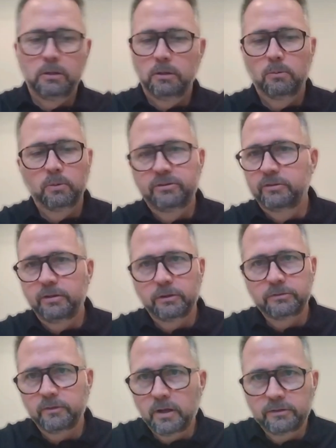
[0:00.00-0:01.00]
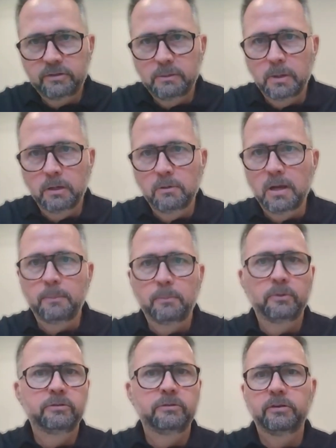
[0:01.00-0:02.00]
what's your sales velocity by rep?
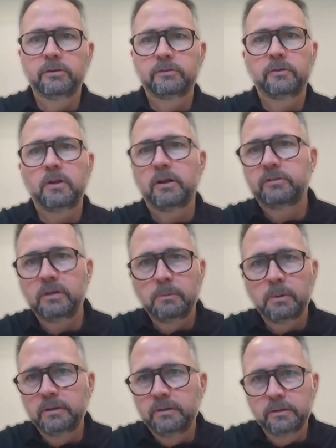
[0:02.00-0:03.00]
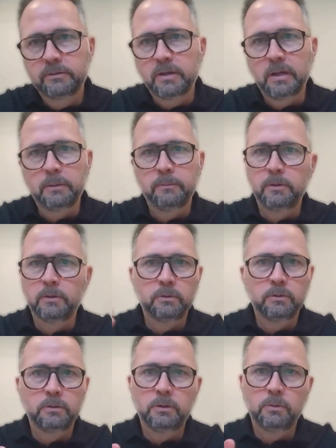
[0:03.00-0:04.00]
What's your sales velocity by deal type?
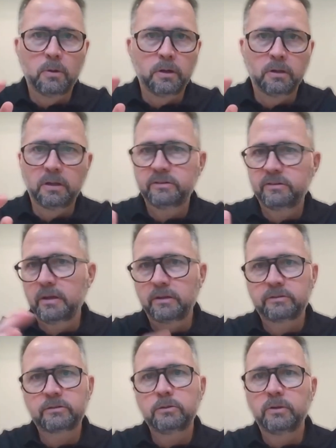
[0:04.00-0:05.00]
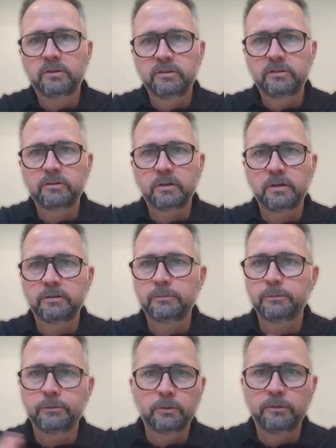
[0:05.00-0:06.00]
You want to, let's say, exclude existing
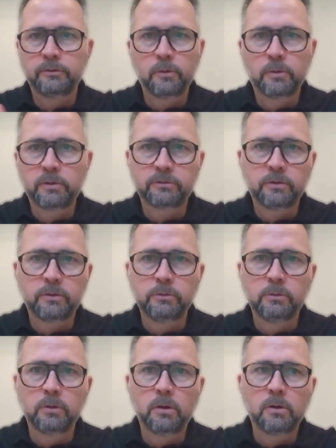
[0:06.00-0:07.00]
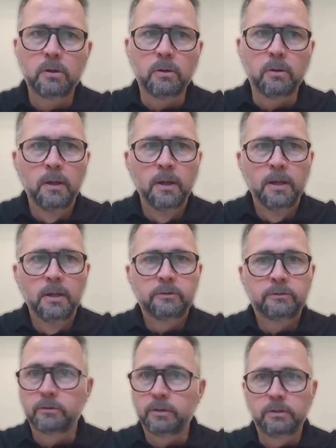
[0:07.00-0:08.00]
customers, only focus on new logo.
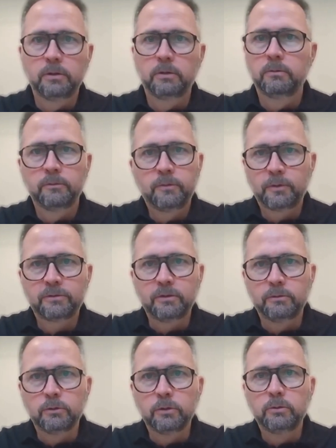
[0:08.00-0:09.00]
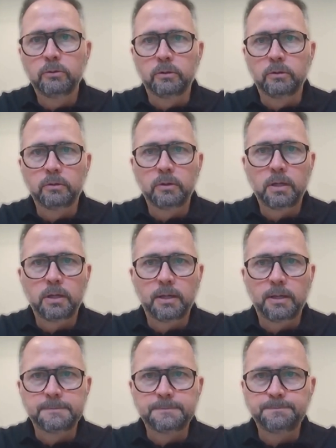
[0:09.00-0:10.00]
Certainly don't focus on renewal,
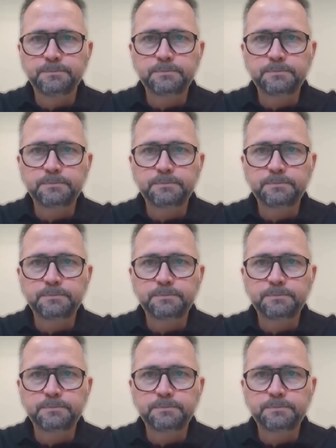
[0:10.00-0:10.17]
or